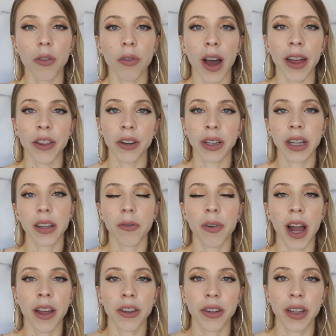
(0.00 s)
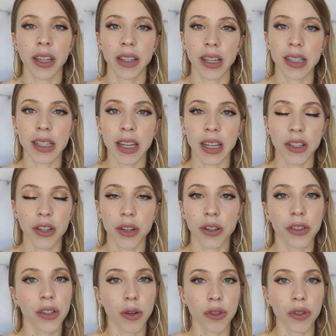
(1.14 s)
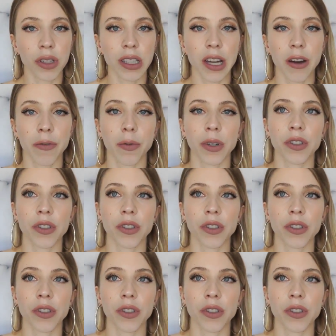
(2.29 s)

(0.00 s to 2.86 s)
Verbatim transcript: rather than listening to your social self,